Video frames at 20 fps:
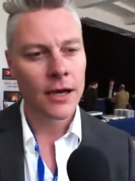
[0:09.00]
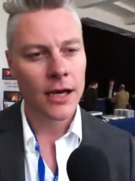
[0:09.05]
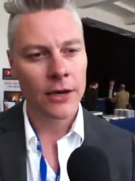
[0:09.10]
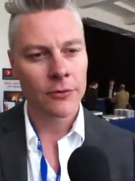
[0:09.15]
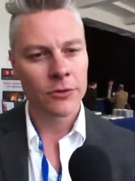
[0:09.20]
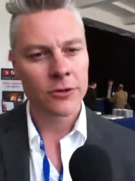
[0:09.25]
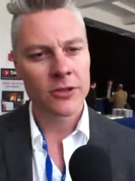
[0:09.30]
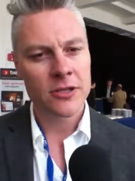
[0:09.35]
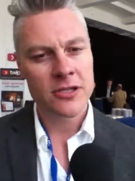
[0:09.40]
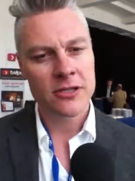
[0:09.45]
I
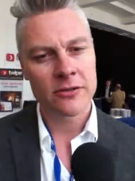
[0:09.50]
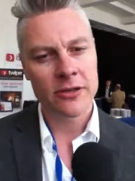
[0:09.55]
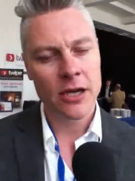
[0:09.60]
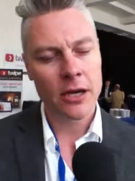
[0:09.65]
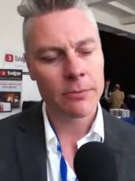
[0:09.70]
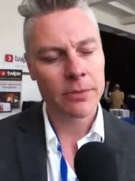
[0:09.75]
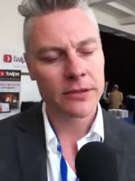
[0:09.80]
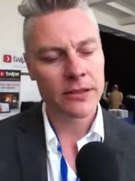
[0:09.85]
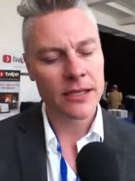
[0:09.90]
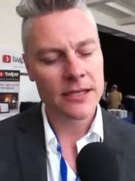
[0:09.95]
would
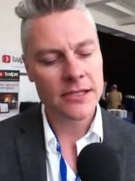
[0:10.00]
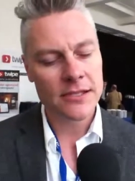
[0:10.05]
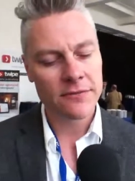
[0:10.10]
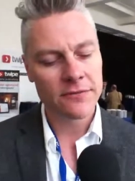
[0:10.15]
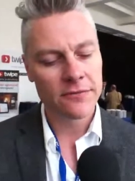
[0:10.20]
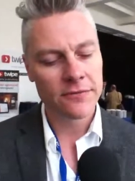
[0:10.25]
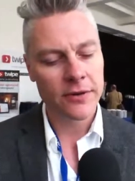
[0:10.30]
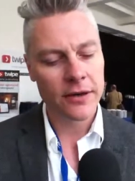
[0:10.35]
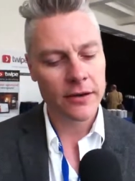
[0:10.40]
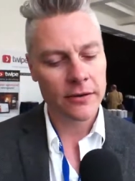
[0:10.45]
describe it as a
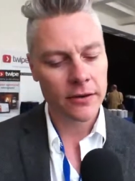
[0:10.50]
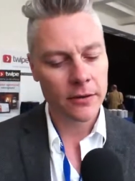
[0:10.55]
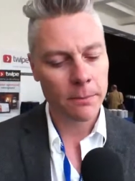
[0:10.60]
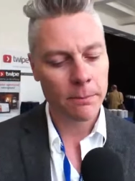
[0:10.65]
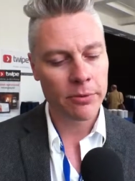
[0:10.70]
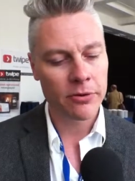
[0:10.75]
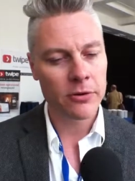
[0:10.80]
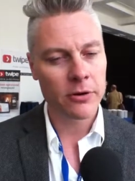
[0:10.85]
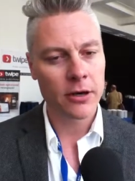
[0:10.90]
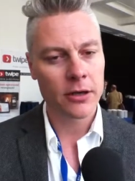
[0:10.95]
very
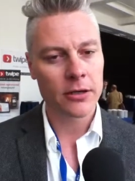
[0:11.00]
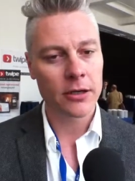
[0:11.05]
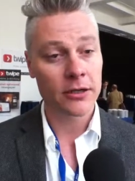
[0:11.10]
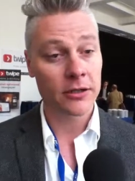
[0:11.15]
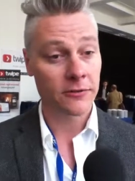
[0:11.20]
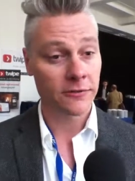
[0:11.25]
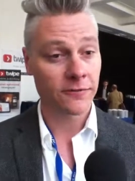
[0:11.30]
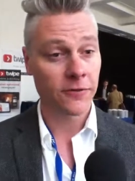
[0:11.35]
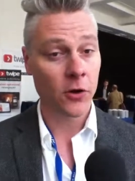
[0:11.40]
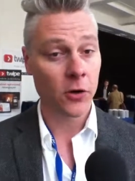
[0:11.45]

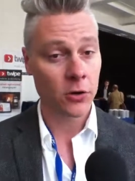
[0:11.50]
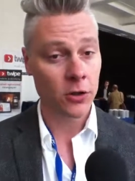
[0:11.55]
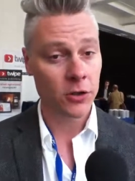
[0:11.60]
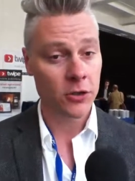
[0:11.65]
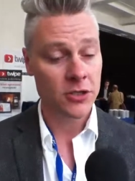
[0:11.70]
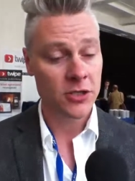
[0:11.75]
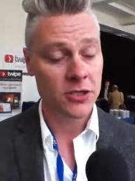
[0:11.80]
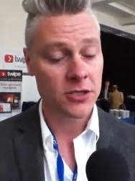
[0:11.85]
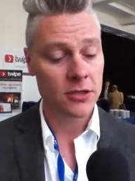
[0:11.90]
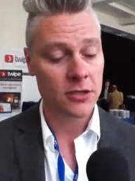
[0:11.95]

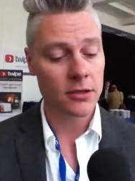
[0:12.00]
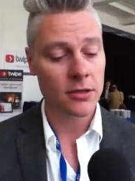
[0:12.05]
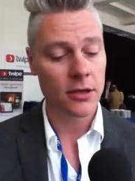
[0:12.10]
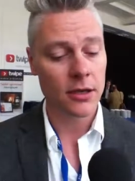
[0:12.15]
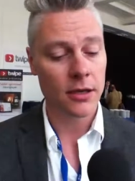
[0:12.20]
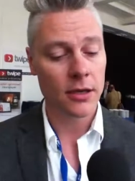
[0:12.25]
product-focused